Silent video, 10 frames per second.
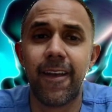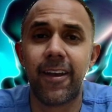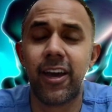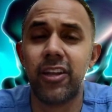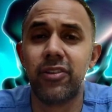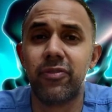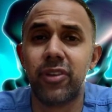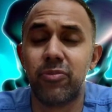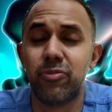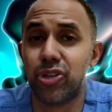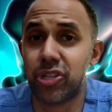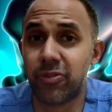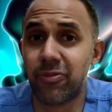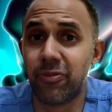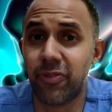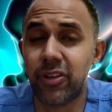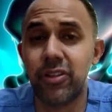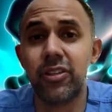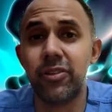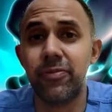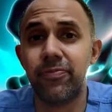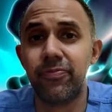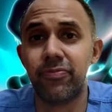a kind of emerging field.